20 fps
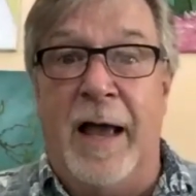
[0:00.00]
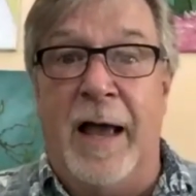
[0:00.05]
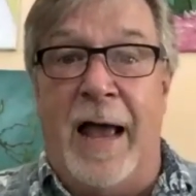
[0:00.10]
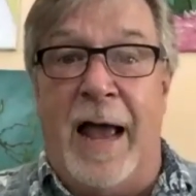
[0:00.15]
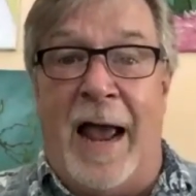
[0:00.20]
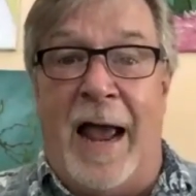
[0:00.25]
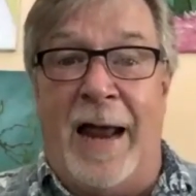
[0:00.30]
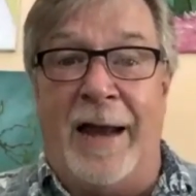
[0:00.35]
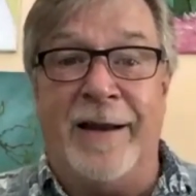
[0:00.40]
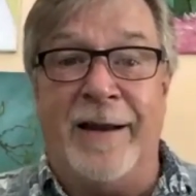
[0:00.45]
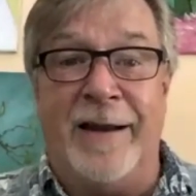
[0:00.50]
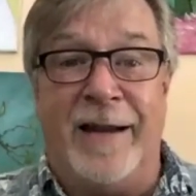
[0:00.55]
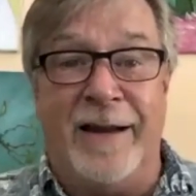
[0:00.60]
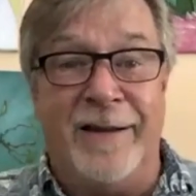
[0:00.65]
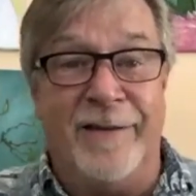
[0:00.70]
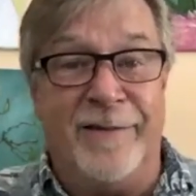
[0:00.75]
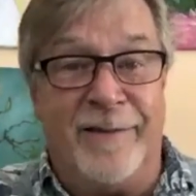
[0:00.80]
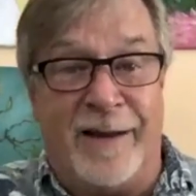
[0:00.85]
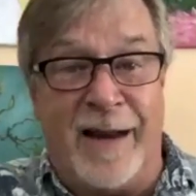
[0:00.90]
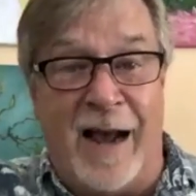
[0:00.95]
and
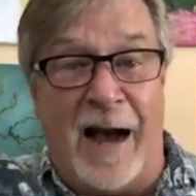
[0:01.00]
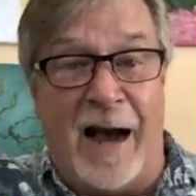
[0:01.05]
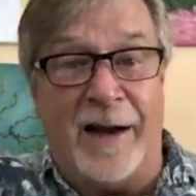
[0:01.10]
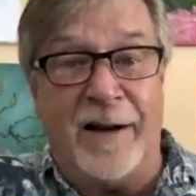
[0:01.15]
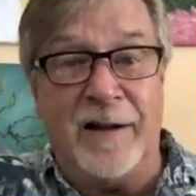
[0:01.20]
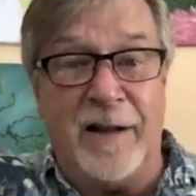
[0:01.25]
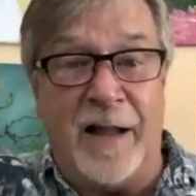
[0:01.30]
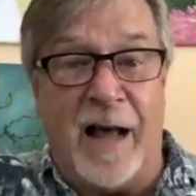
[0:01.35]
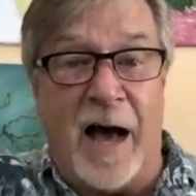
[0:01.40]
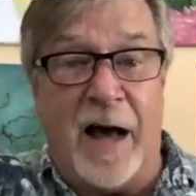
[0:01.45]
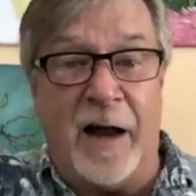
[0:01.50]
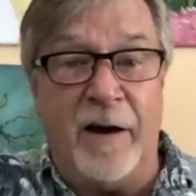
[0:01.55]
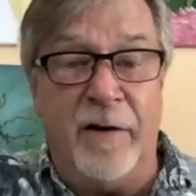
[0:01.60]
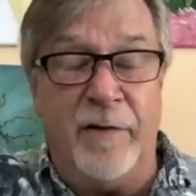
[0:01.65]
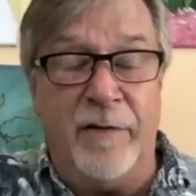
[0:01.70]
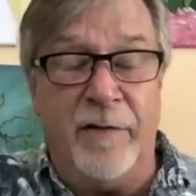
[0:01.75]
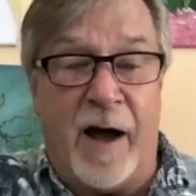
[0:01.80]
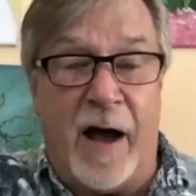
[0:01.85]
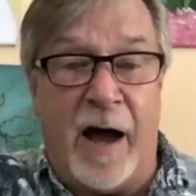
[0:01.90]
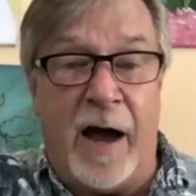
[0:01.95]
he's got a lot of
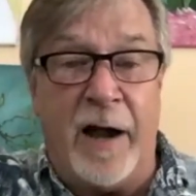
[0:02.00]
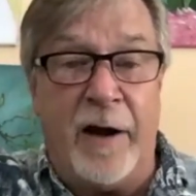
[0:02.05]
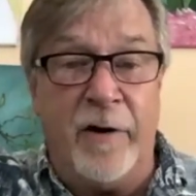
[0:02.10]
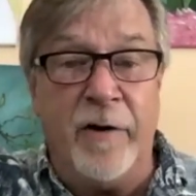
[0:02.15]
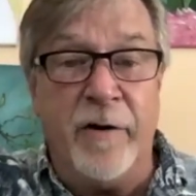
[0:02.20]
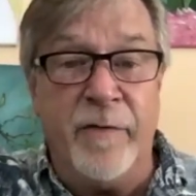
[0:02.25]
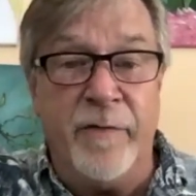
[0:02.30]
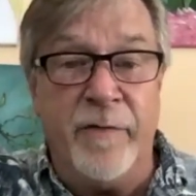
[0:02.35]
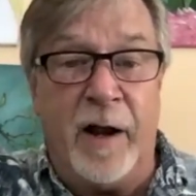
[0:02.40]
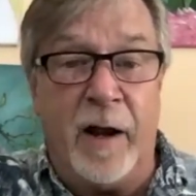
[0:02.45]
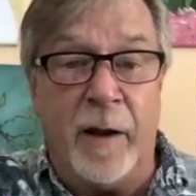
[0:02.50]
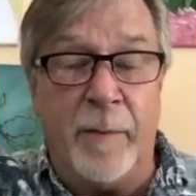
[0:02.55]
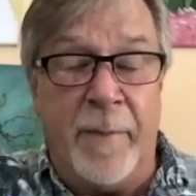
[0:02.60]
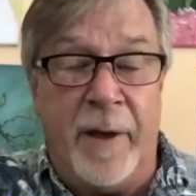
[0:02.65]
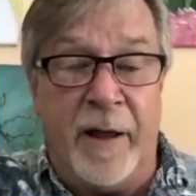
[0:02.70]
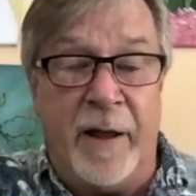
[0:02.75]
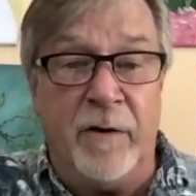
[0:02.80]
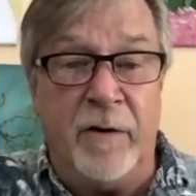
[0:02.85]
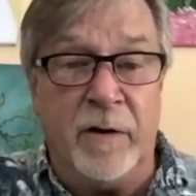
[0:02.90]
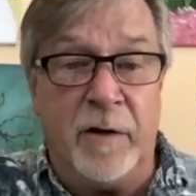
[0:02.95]
higher
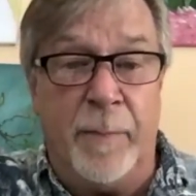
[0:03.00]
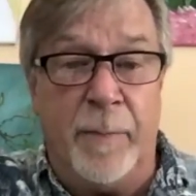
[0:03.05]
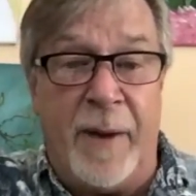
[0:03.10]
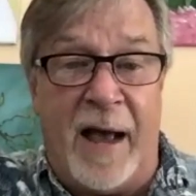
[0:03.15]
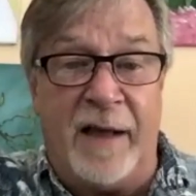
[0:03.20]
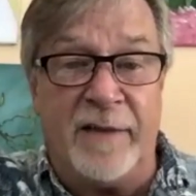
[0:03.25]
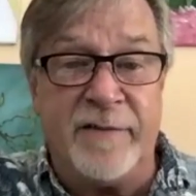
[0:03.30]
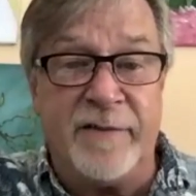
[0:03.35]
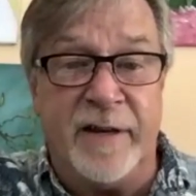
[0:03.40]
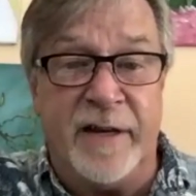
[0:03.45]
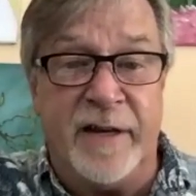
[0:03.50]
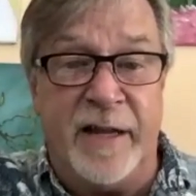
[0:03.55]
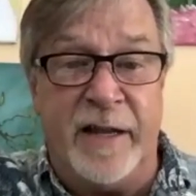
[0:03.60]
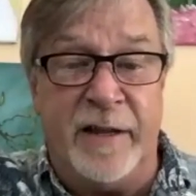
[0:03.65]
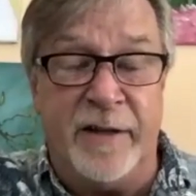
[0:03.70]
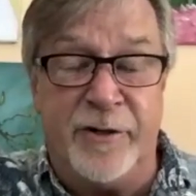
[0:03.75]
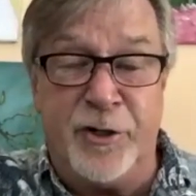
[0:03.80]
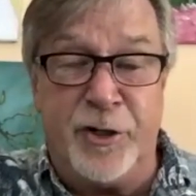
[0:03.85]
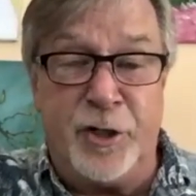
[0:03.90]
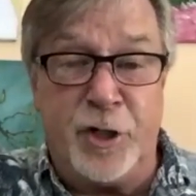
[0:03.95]
developmental capacity
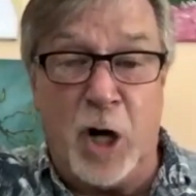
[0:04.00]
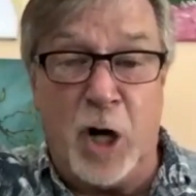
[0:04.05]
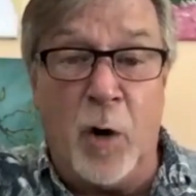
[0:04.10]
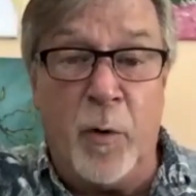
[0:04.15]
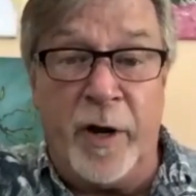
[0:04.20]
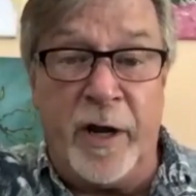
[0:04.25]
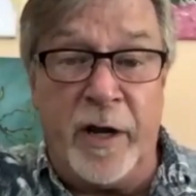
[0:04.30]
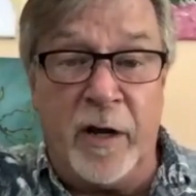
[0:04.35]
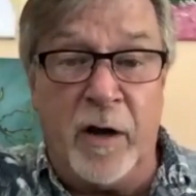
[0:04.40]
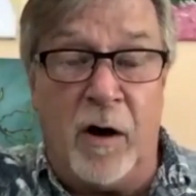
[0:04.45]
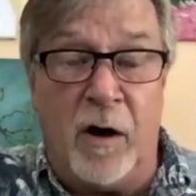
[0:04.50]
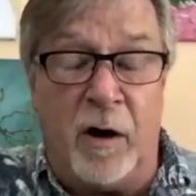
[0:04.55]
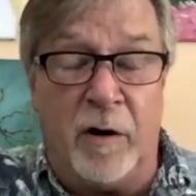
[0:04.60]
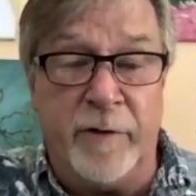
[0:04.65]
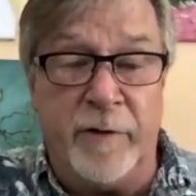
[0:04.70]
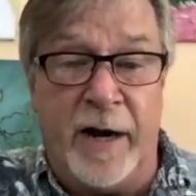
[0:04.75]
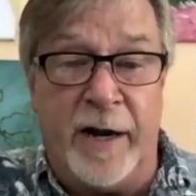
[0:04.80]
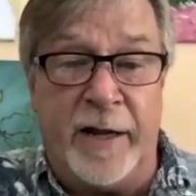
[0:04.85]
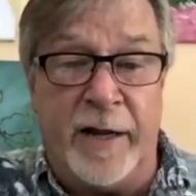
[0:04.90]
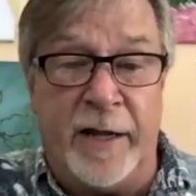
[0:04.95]
showing
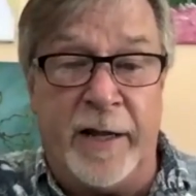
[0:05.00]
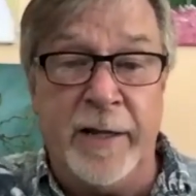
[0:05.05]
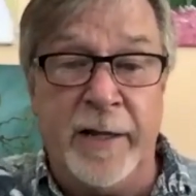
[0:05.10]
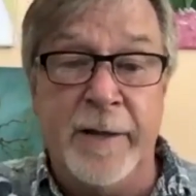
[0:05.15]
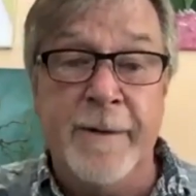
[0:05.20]
already,